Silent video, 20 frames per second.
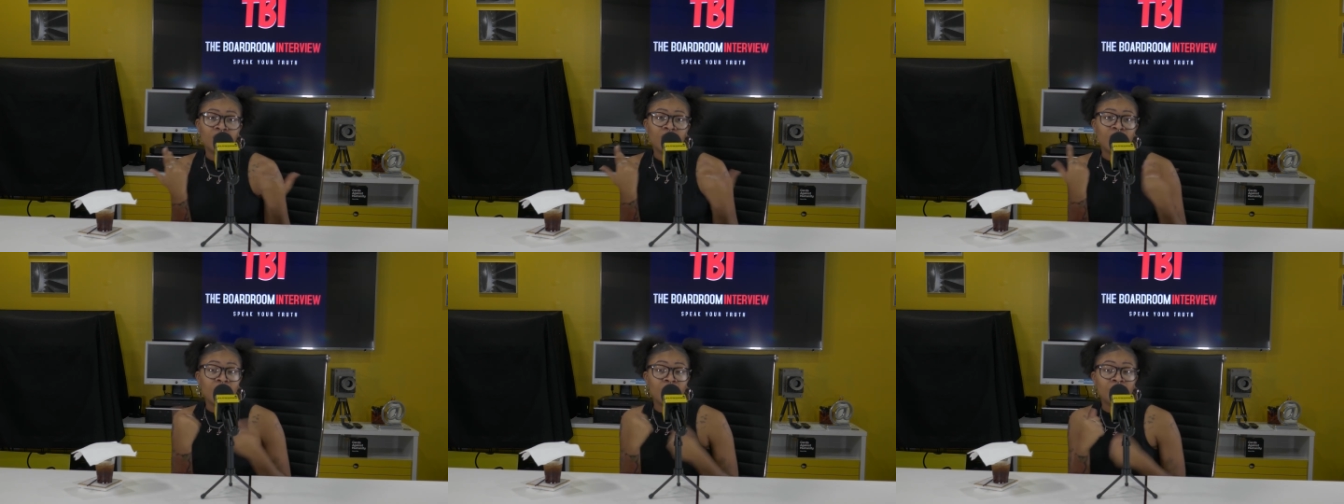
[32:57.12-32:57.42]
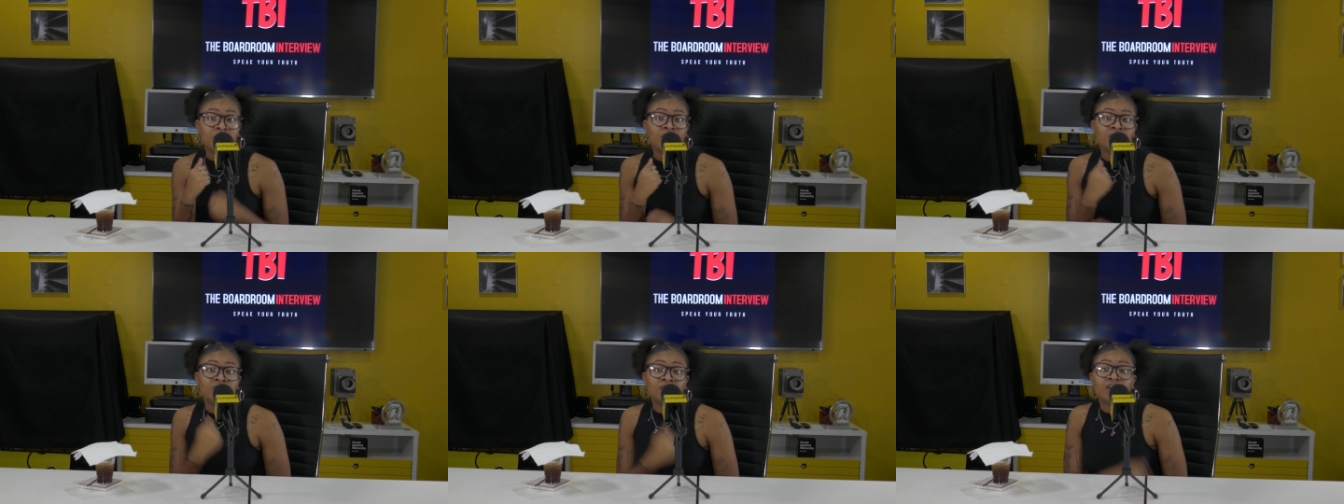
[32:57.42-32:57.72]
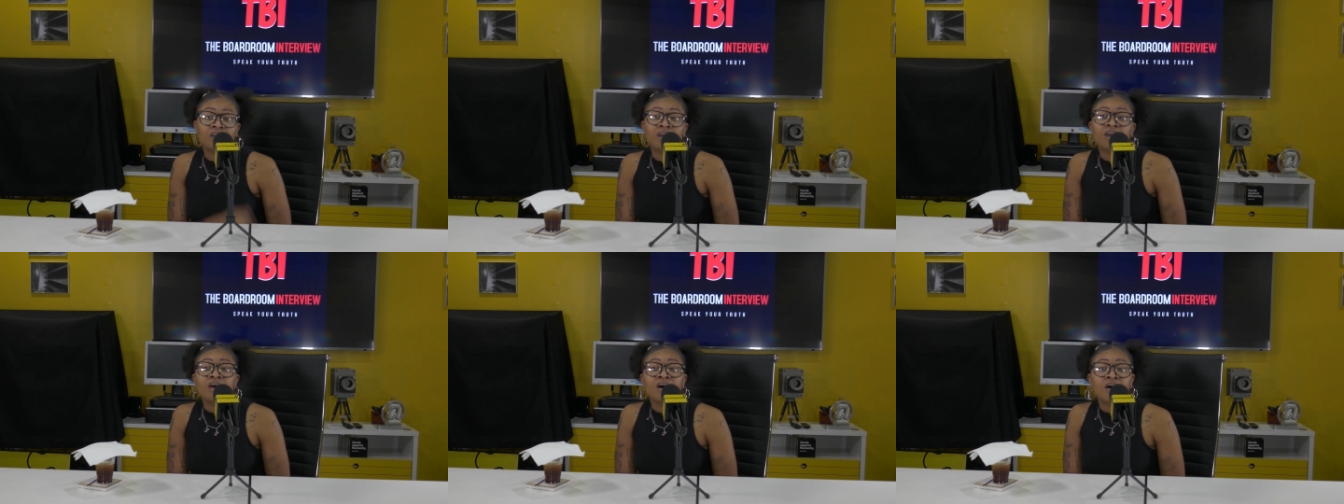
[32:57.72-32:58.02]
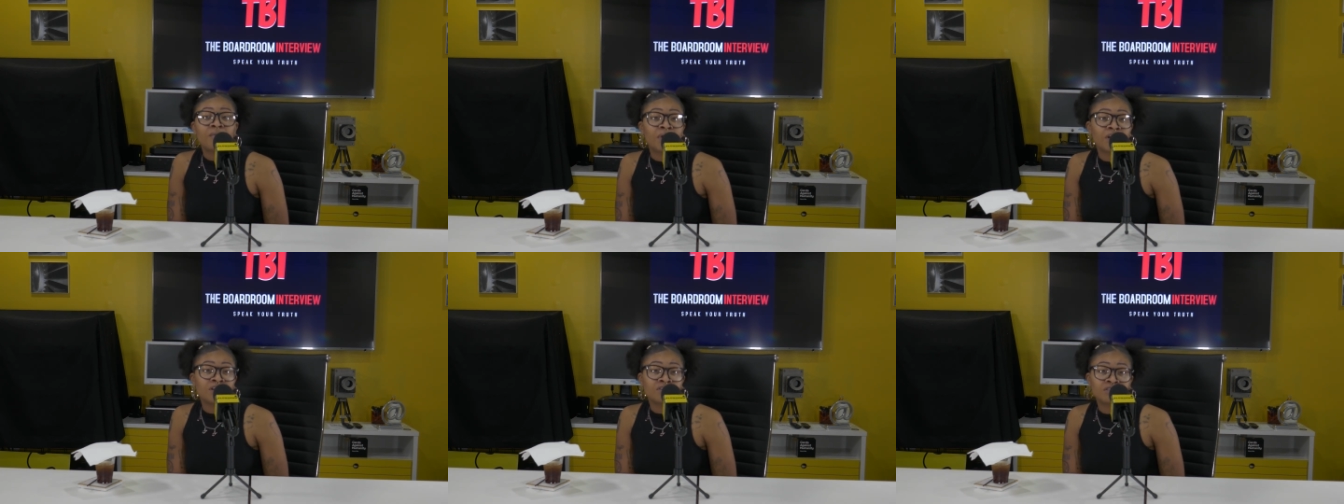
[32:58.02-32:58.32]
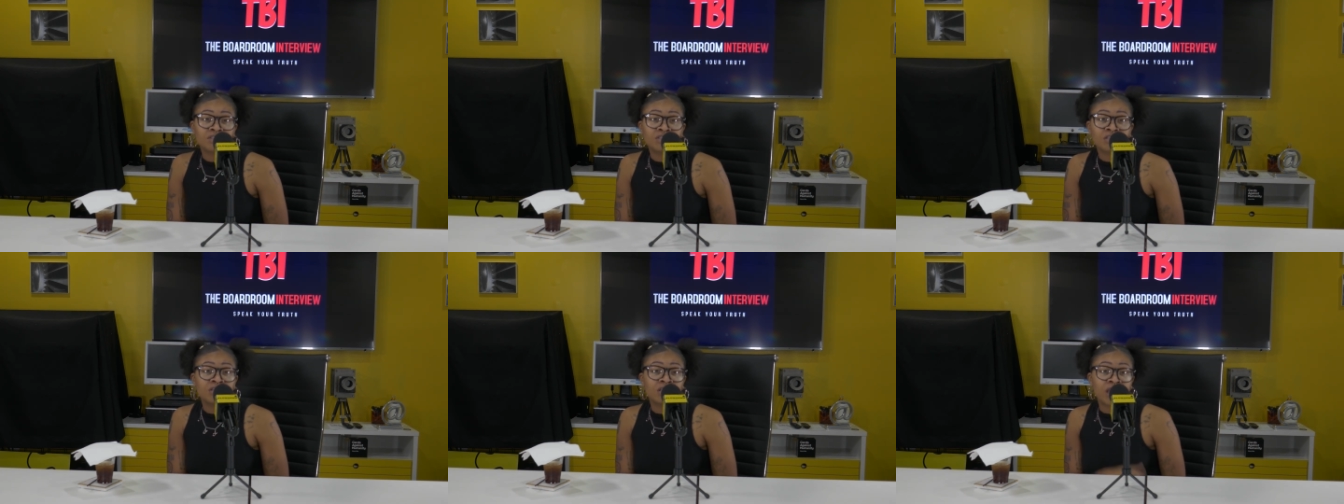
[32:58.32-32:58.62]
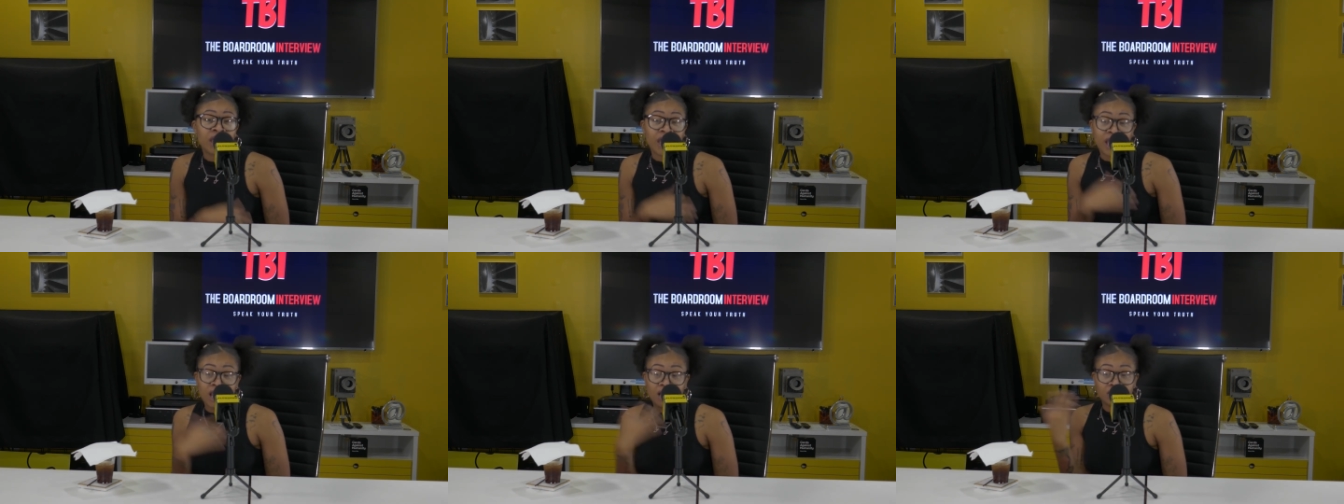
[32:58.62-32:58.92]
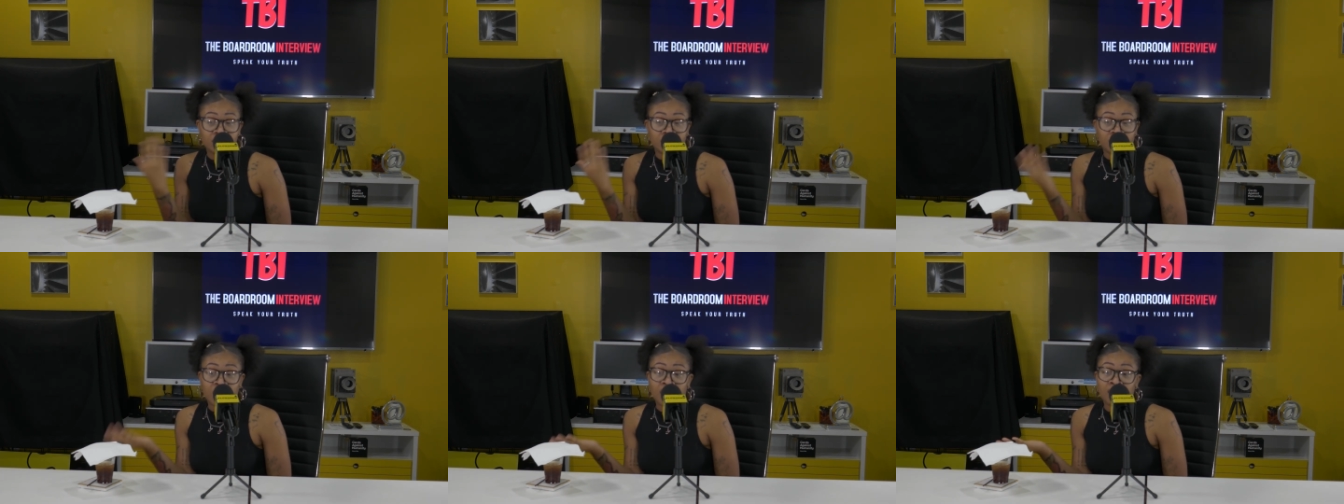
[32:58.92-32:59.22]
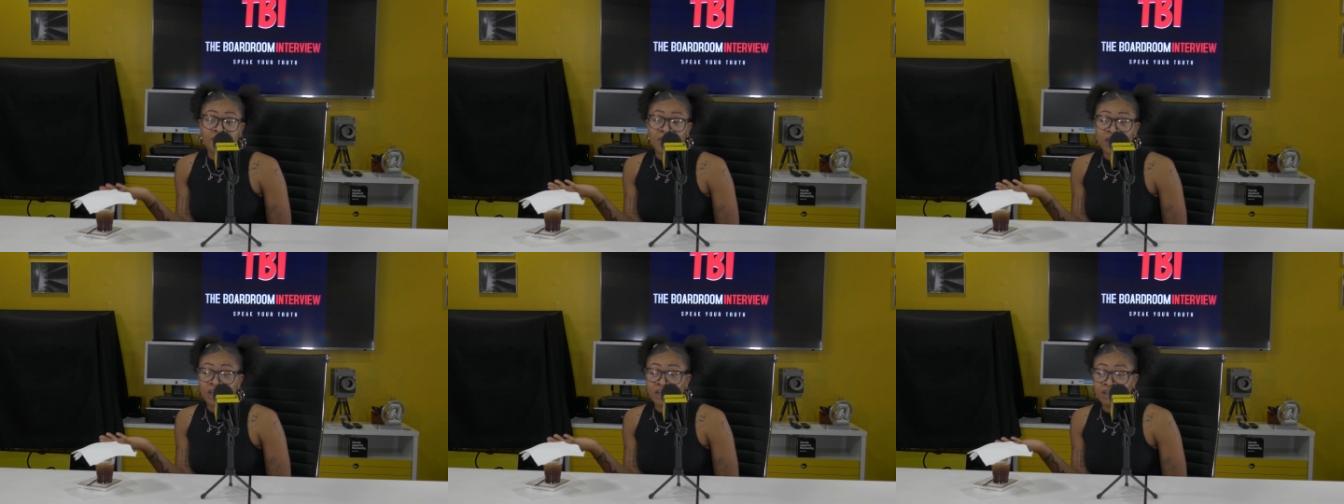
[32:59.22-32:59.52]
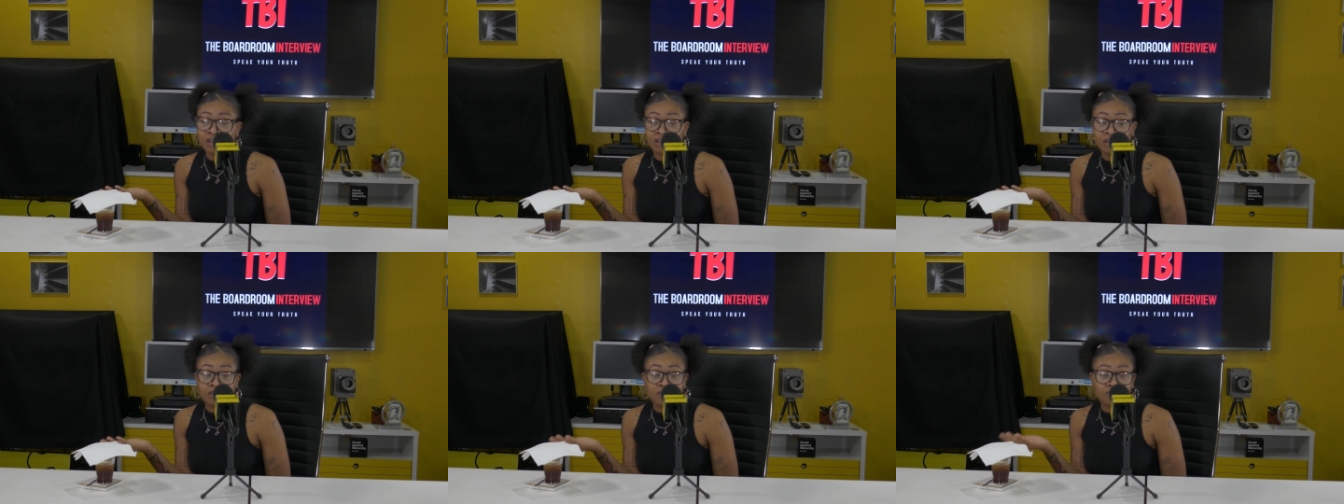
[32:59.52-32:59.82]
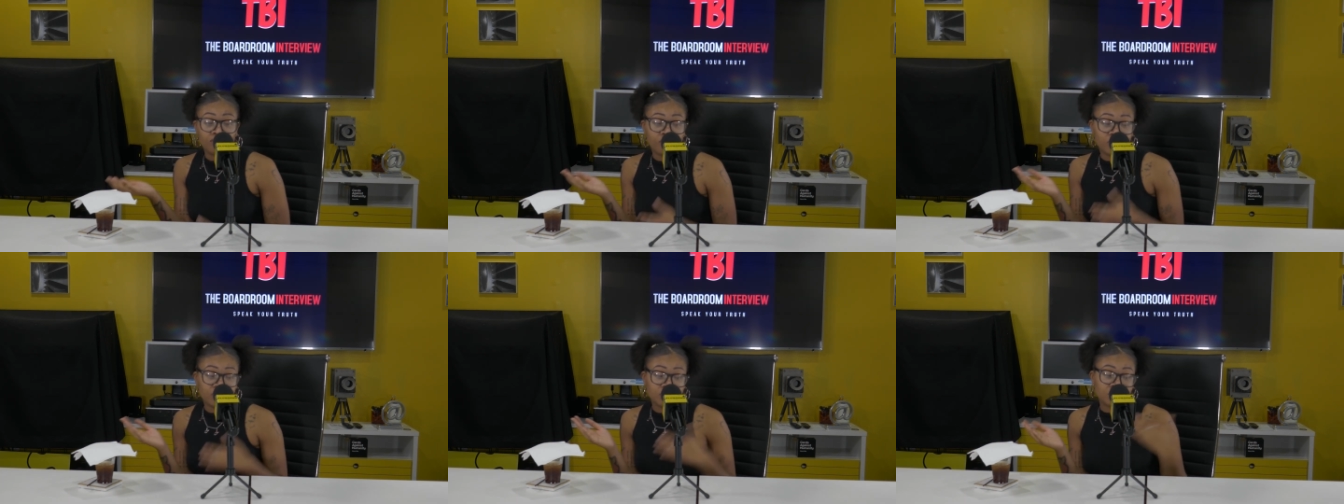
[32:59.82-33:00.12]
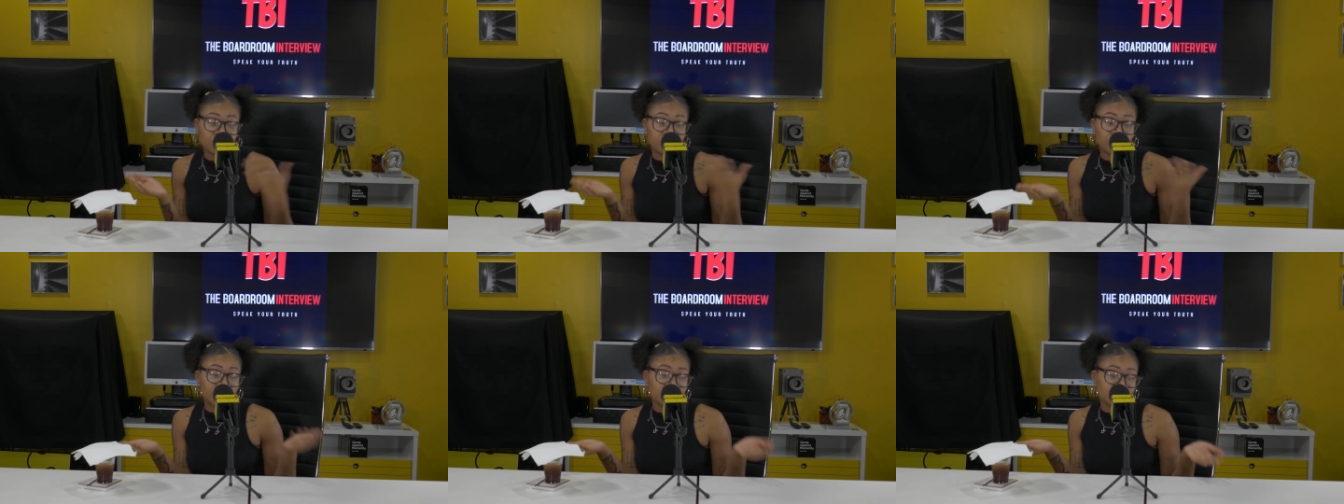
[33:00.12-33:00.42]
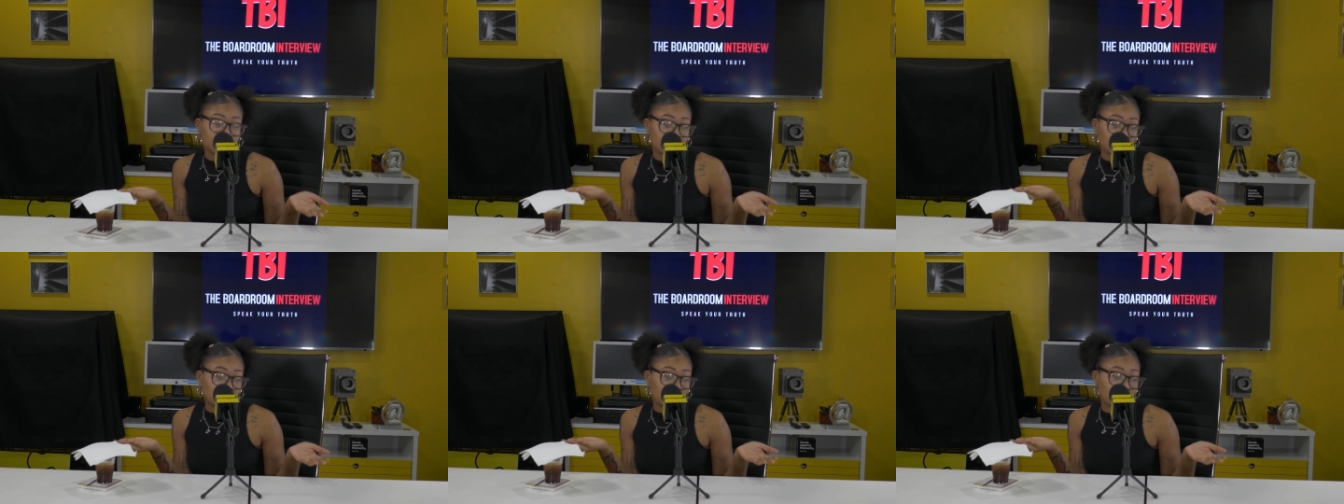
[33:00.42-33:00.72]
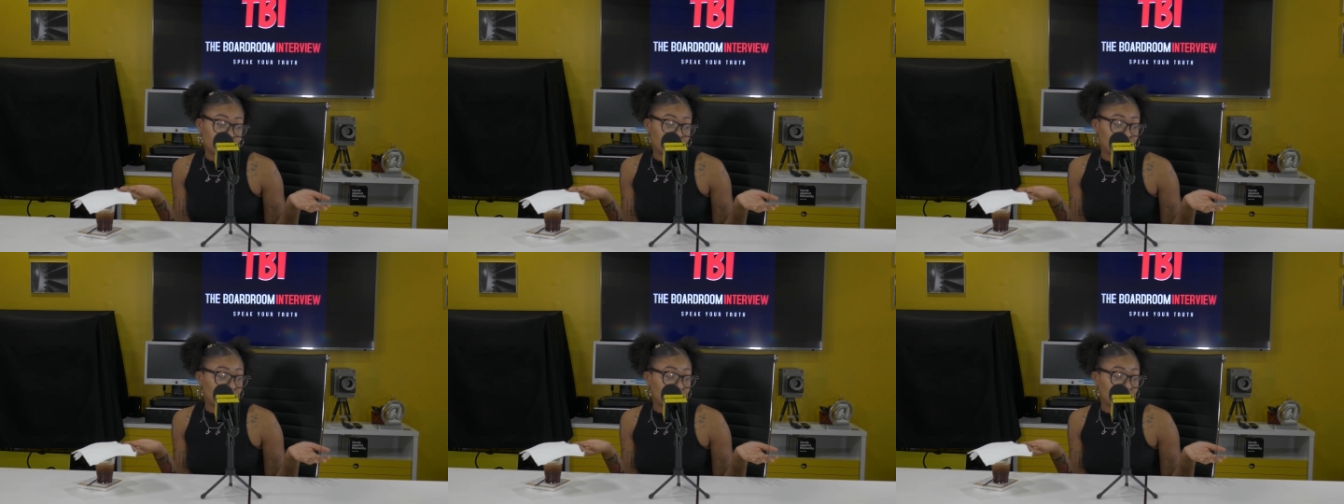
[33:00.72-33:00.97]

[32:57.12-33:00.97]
I mean, a person that has a lot of money versus a person that